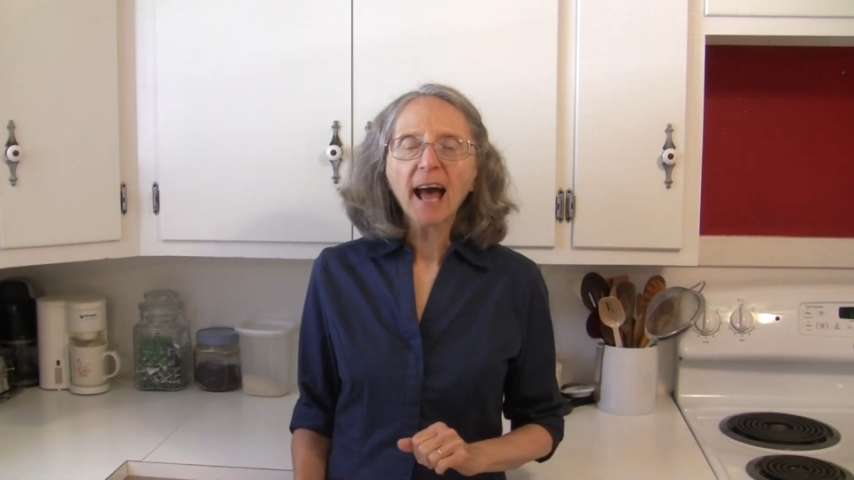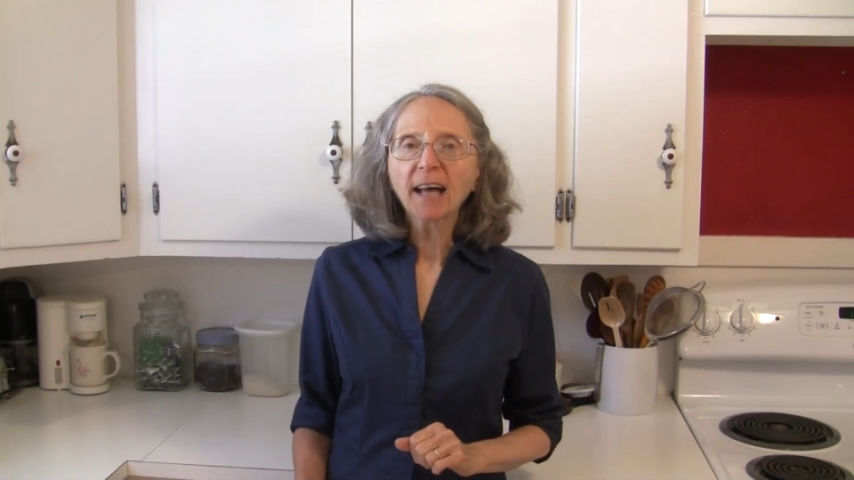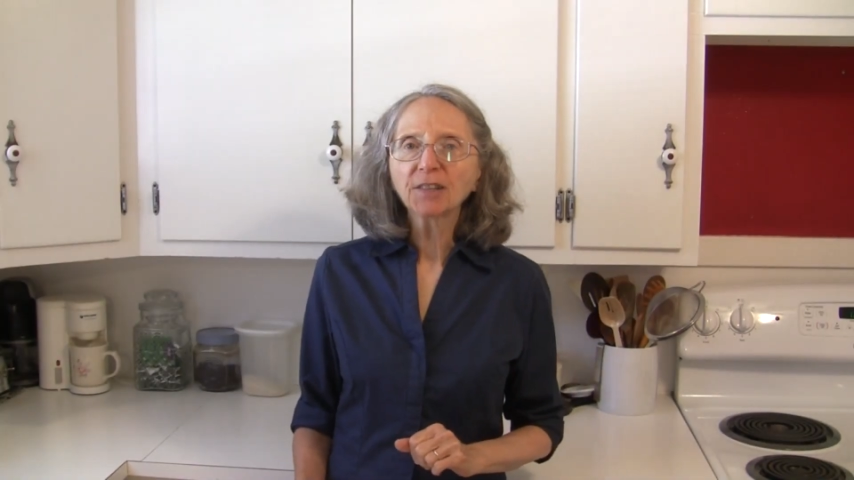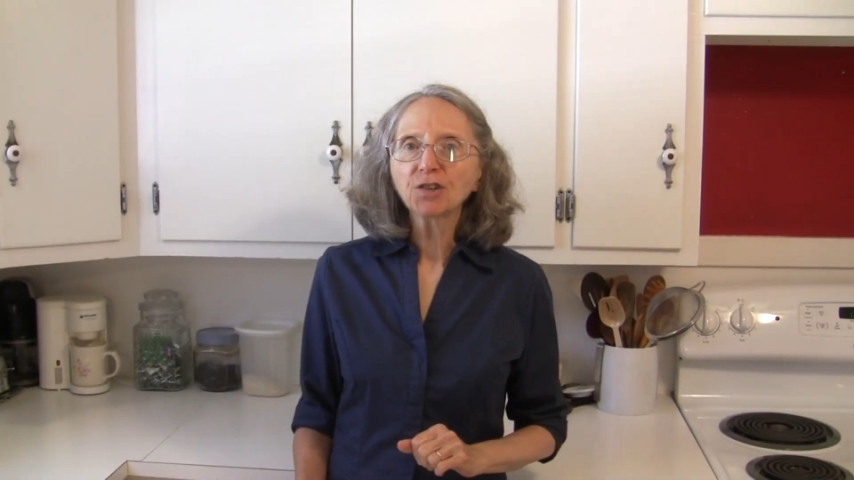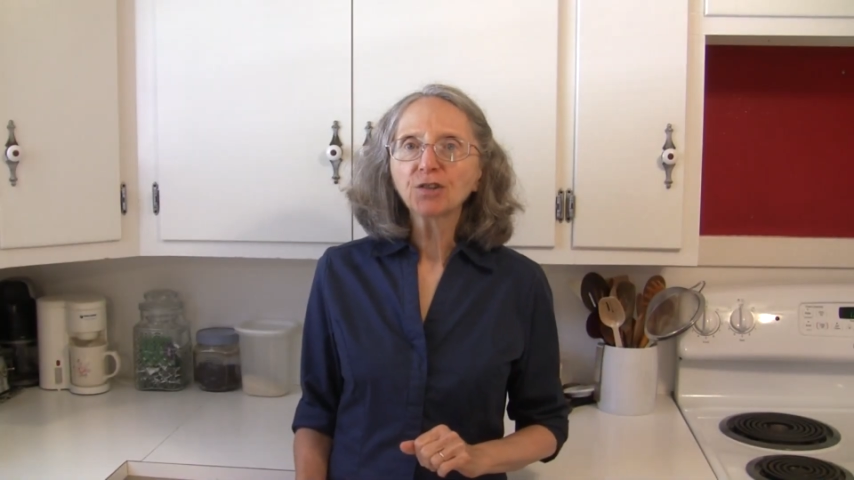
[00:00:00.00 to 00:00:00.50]

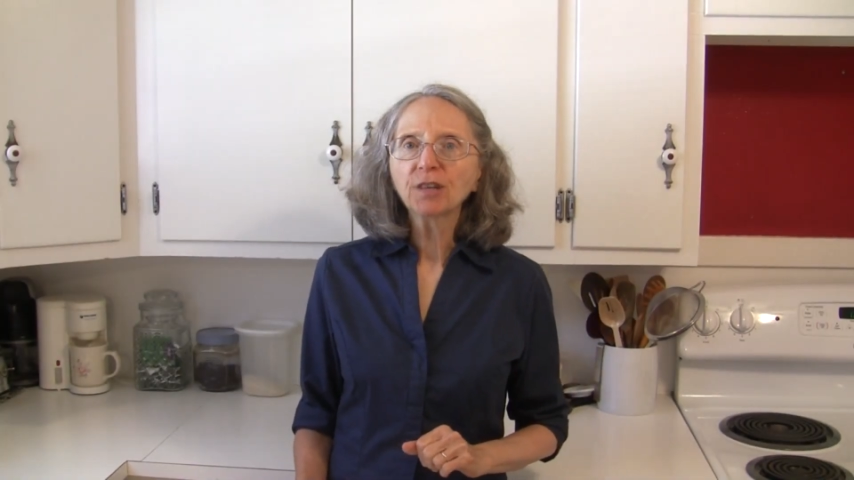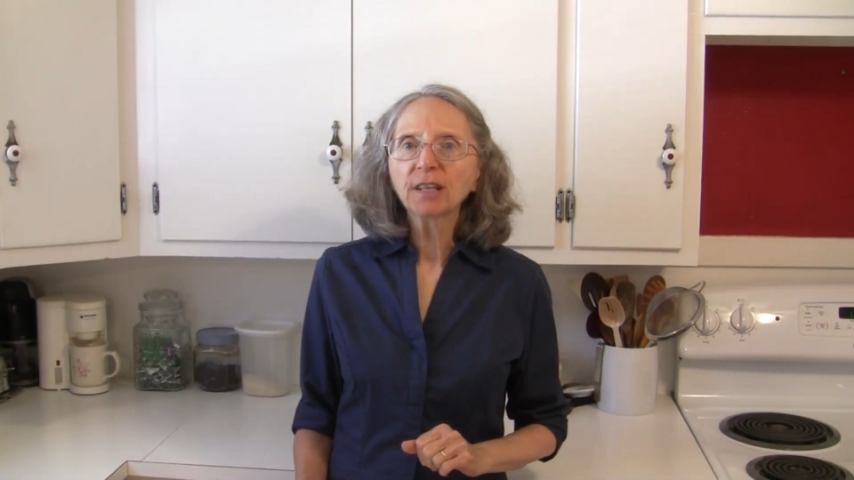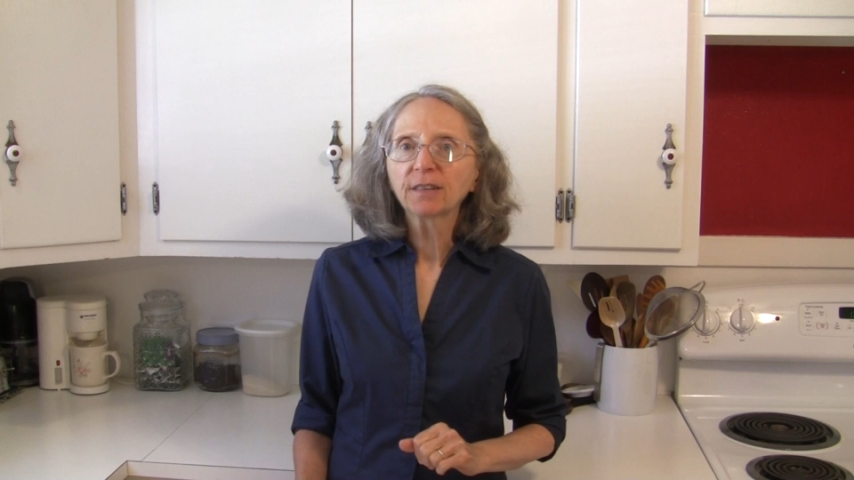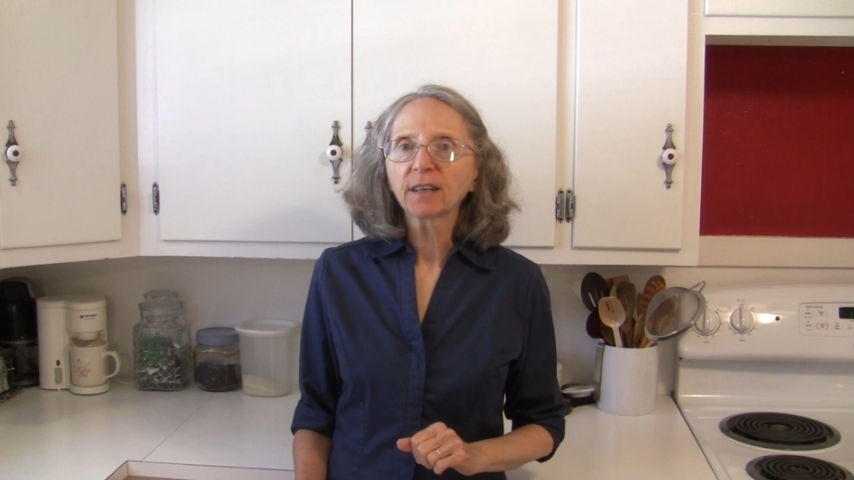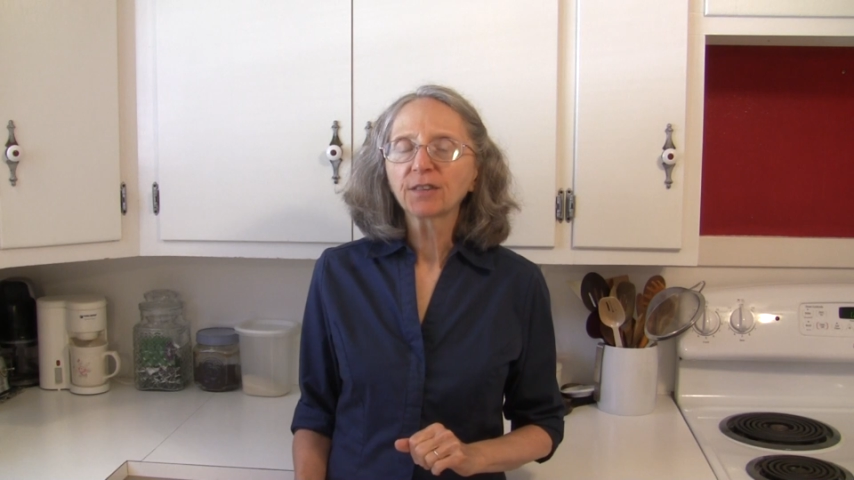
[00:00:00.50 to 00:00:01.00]
at
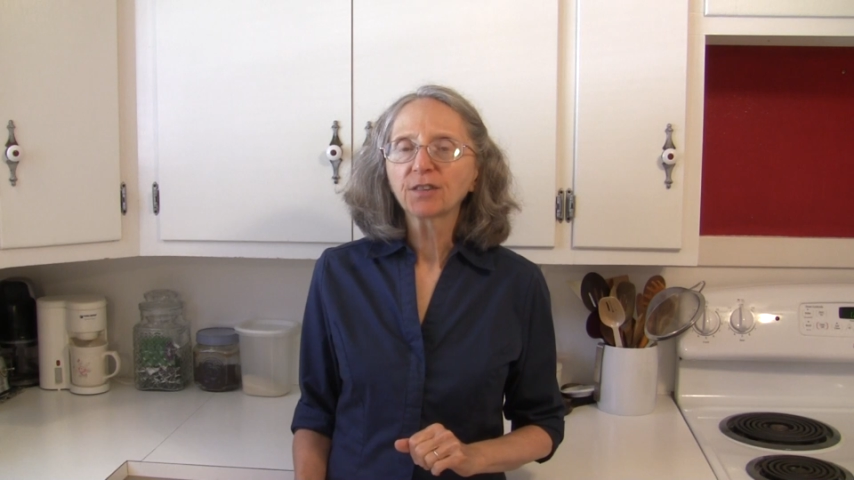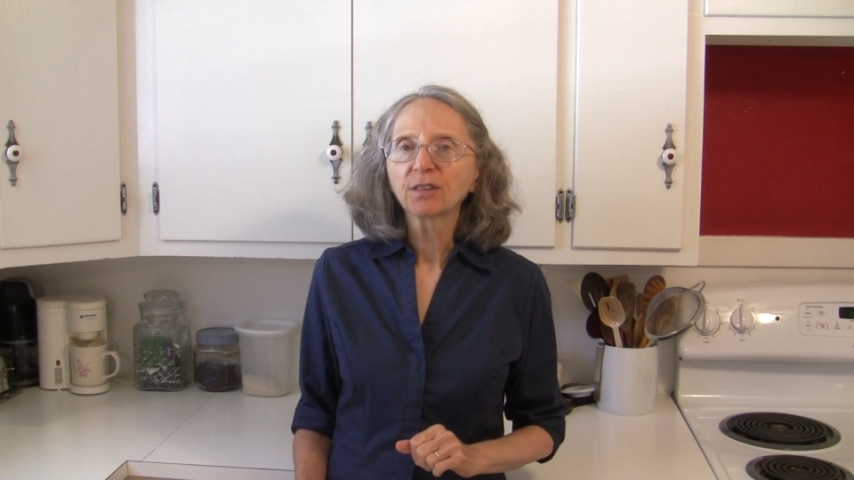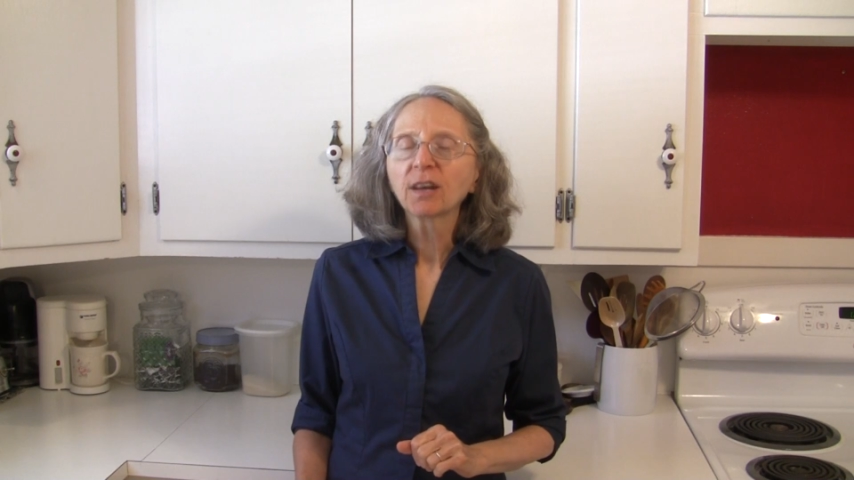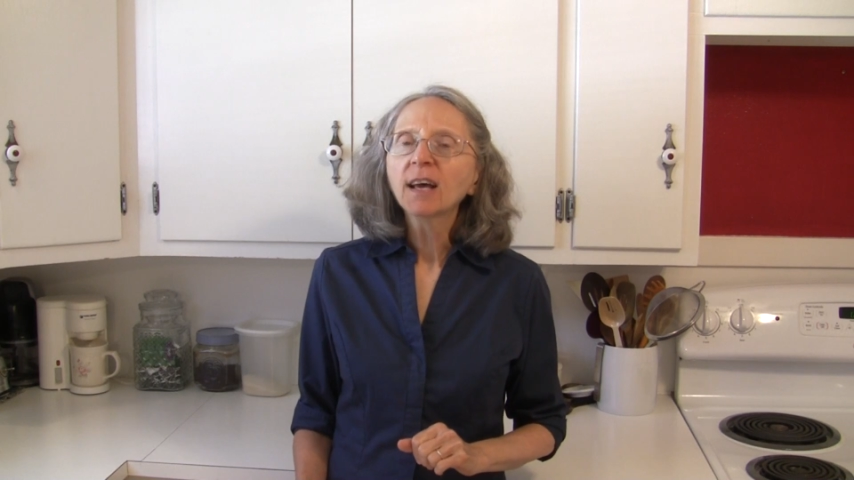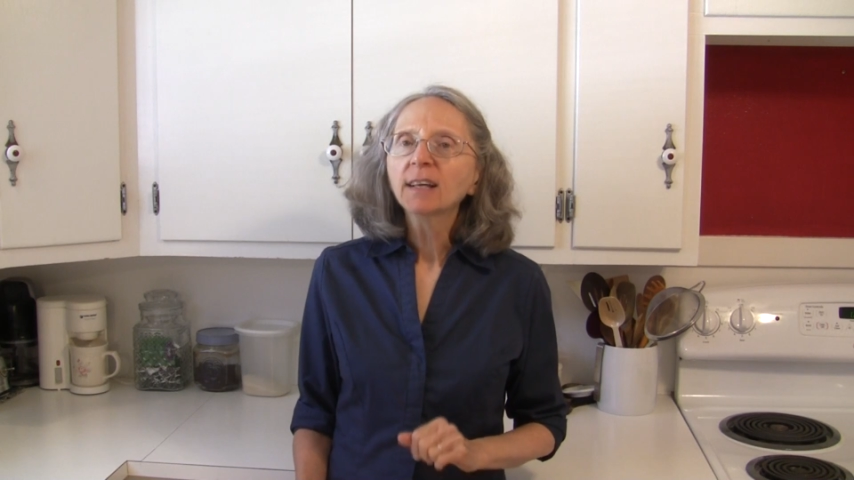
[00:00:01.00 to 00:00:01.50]
Judy in the Kitchen.